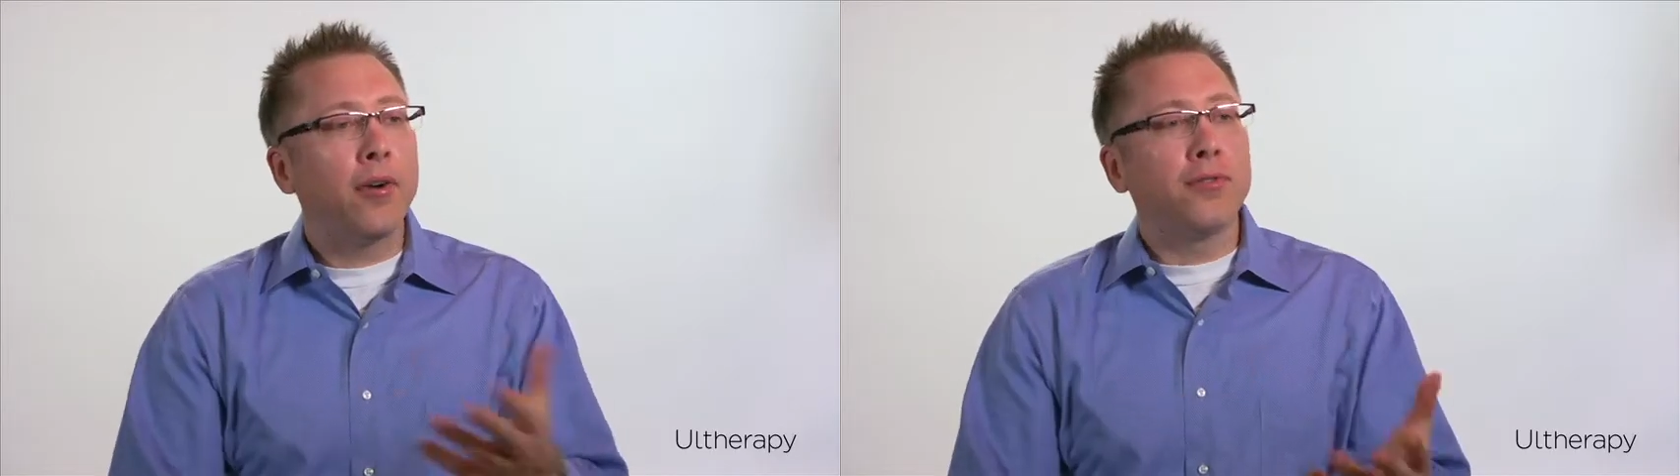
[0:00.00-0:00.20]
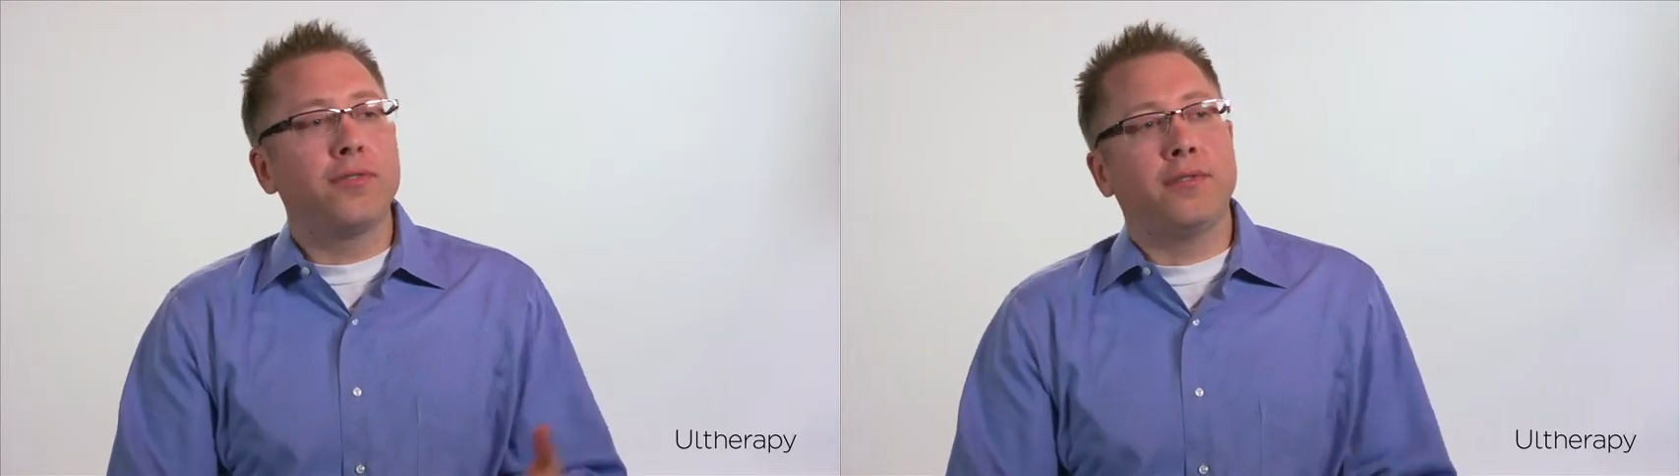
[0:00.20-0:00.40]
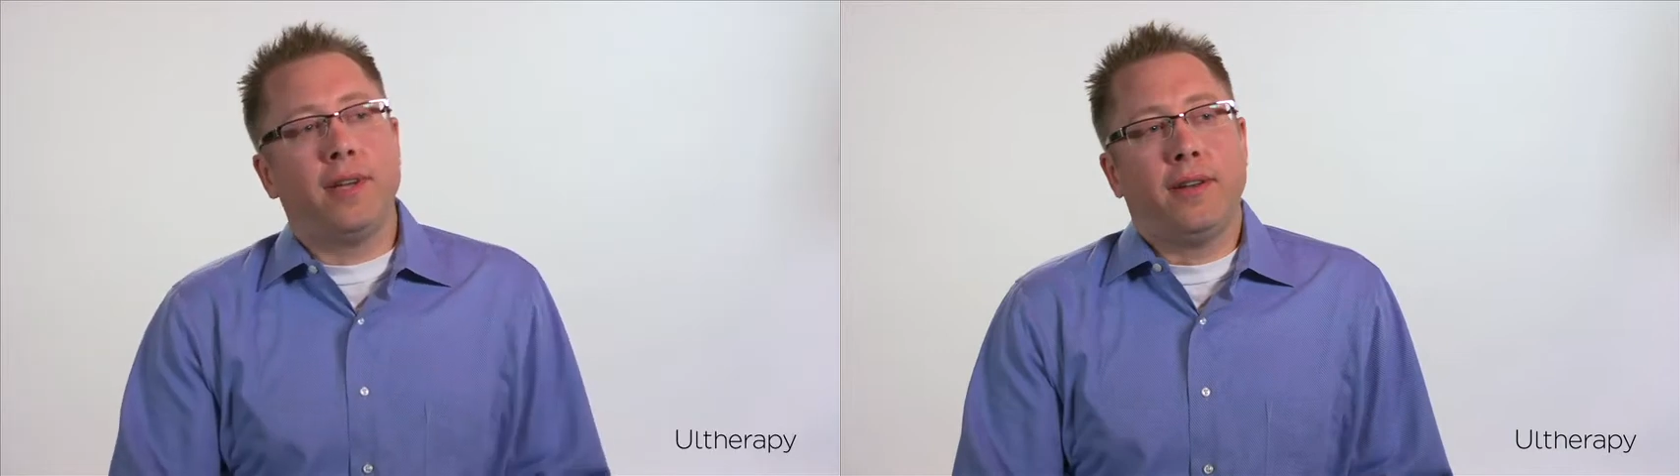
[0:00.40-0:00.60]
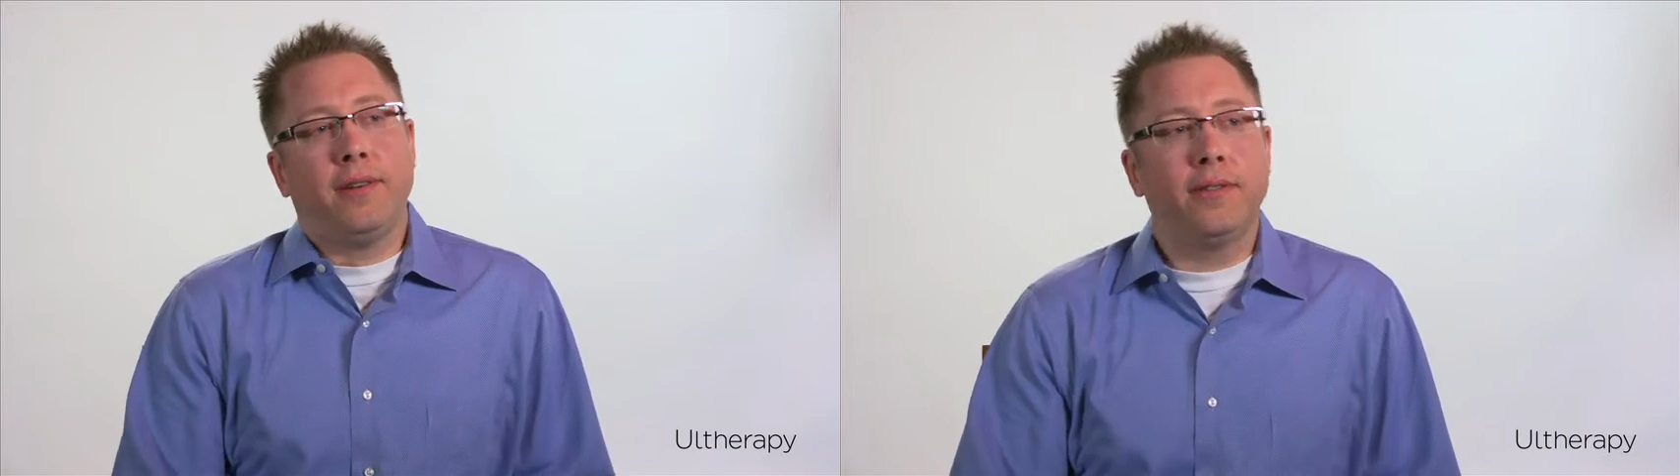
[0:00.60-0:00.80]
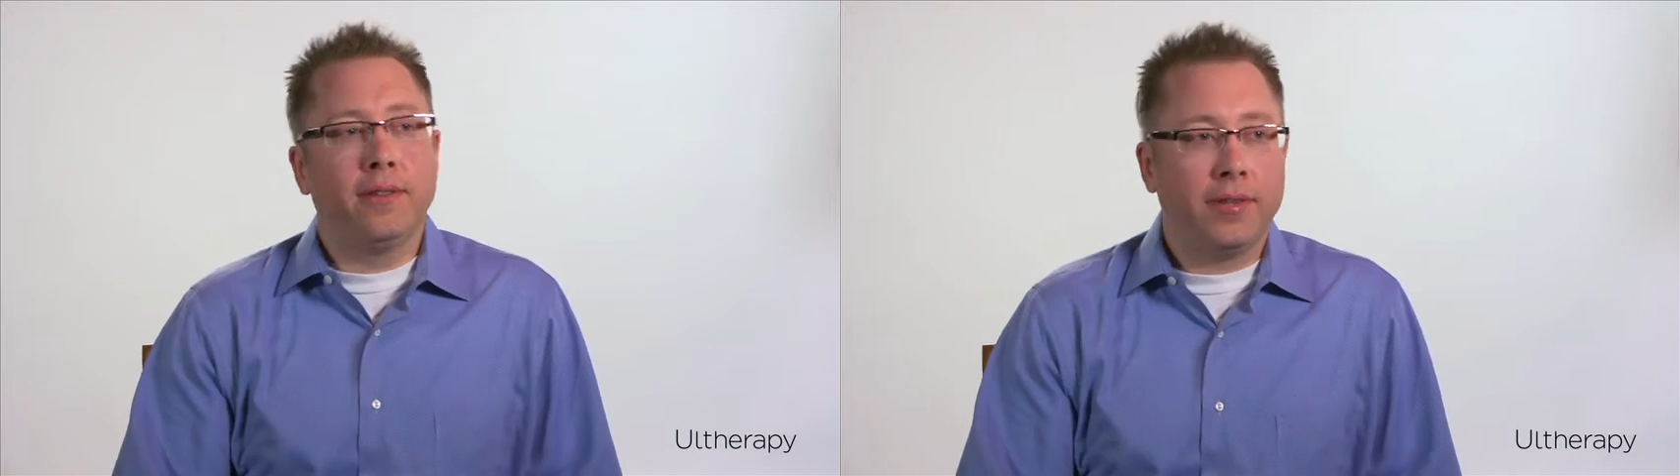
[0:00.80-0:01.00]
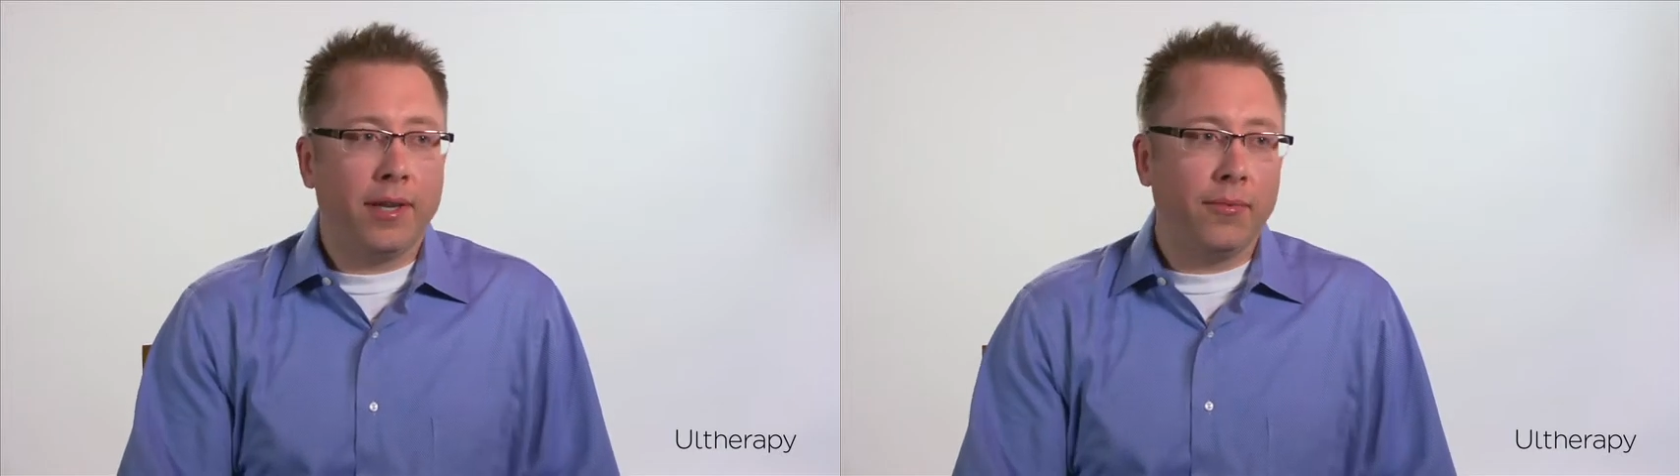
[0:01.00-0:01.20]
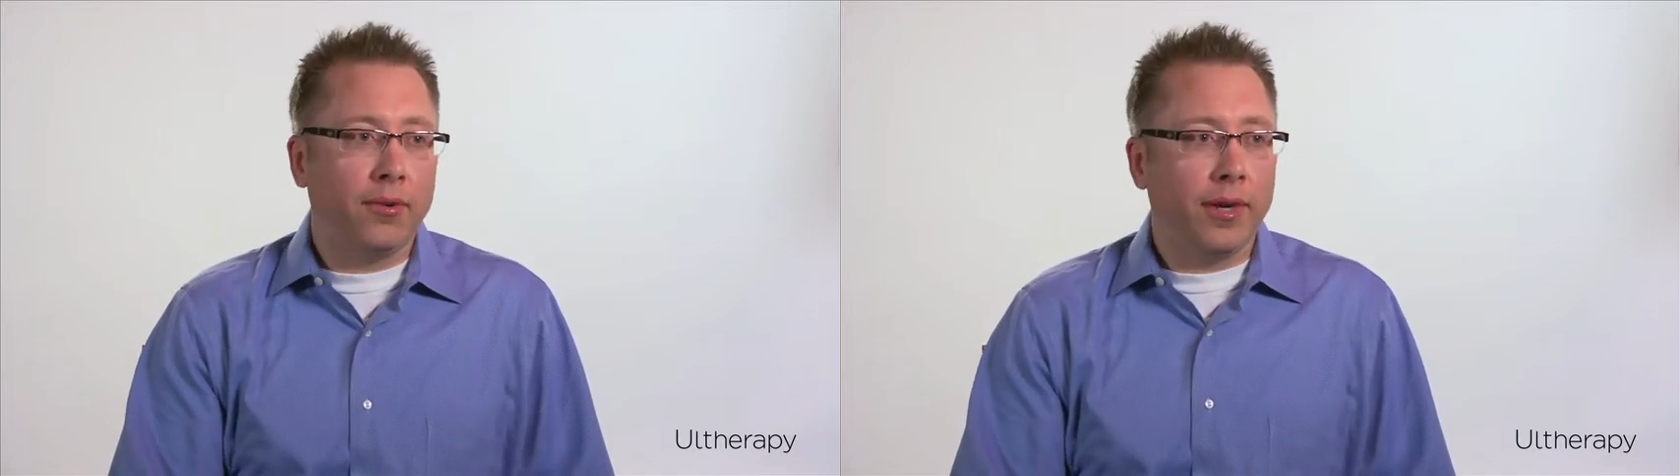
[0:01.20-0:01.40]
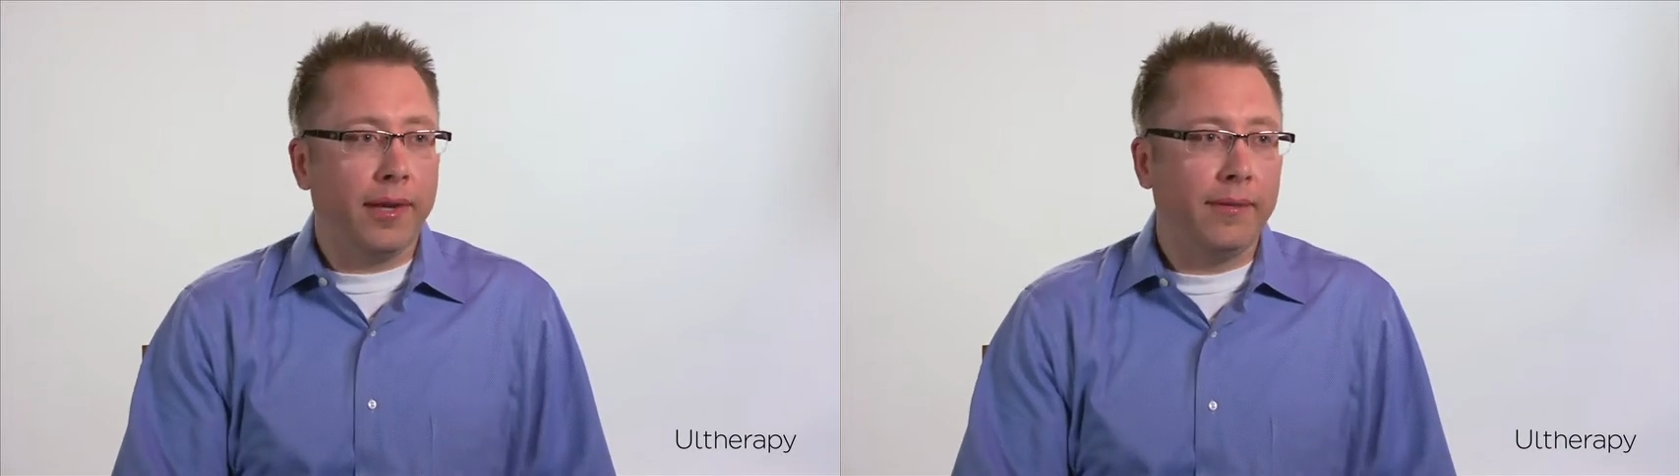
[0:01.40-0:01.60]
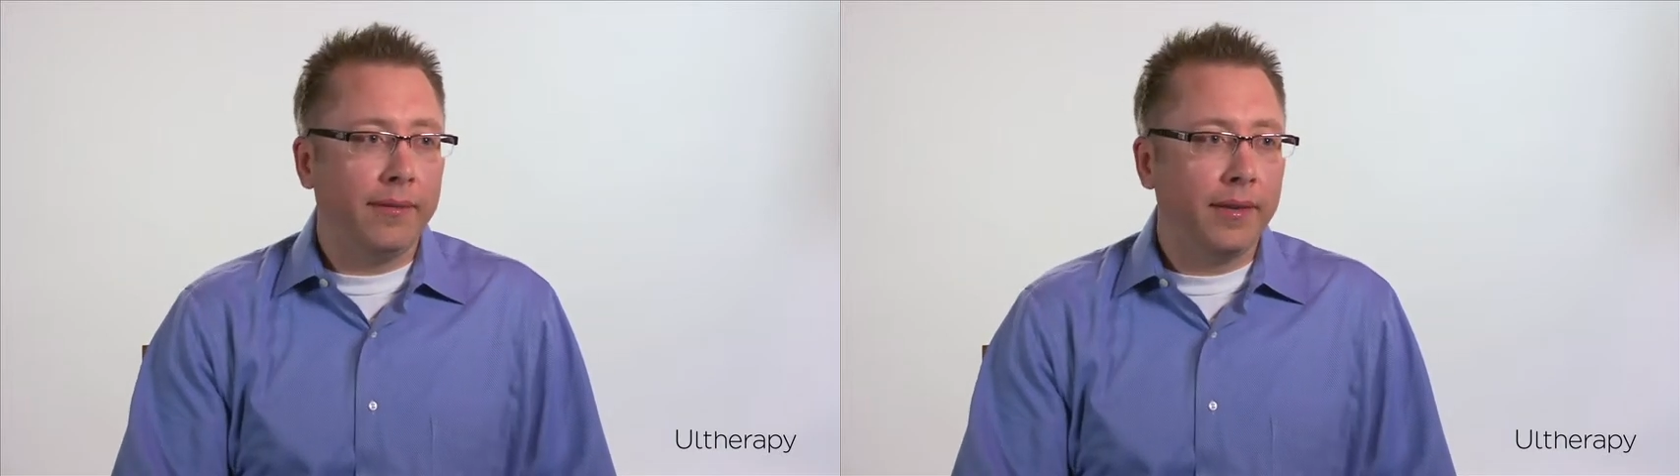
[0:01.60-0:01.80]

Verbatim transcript: Ultrasound is the same way.